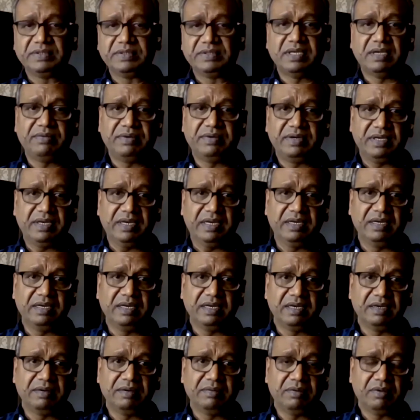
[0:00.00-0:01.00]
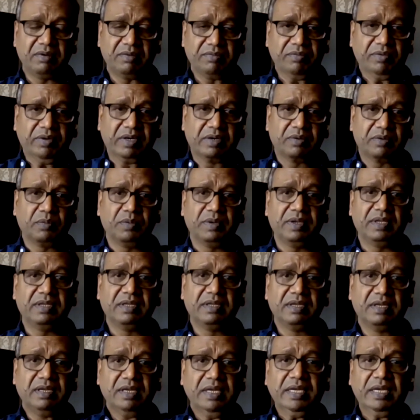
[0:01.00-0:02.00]
which I've attended or worked with
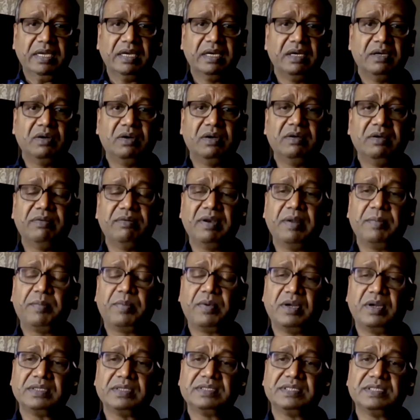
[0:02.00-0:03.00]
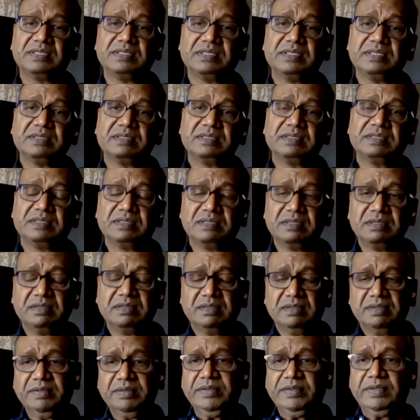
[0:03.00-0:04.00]
to develop processes.
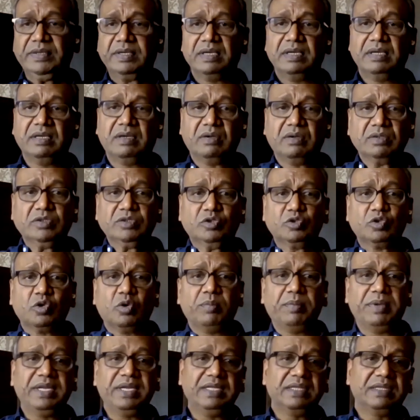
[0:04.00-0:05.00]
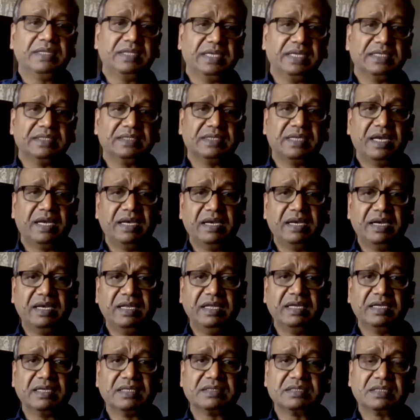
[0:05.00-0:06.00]
You know, so many things I did
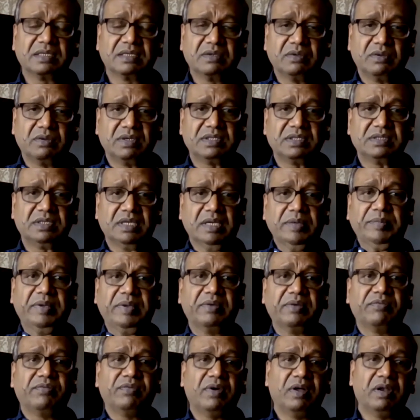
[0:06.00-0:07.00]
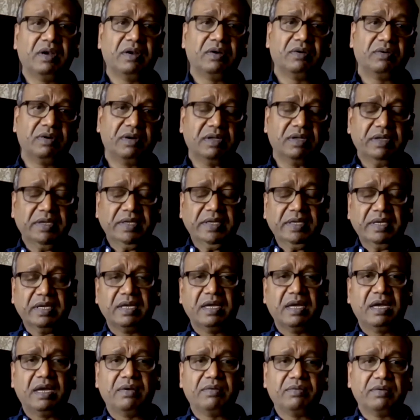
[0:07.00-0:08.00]
years ago are still being followed
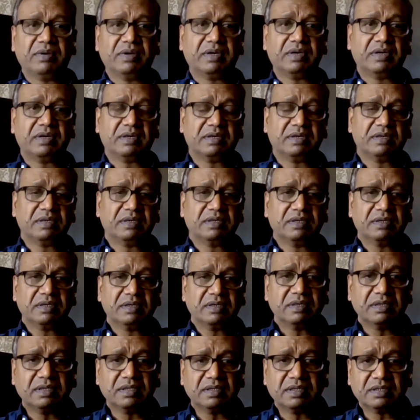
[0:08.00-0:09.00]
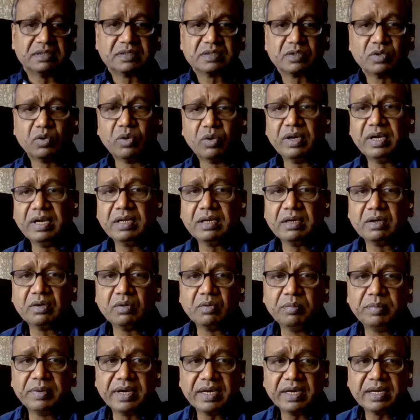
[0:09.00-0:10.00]
our uh, scoring
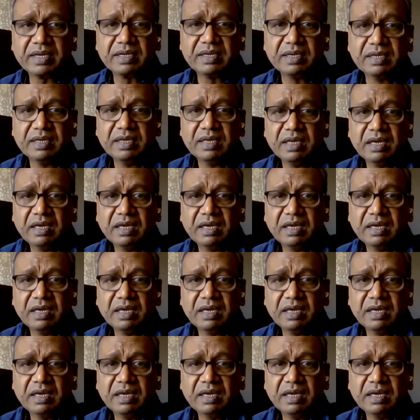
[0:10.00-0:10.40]
rubric,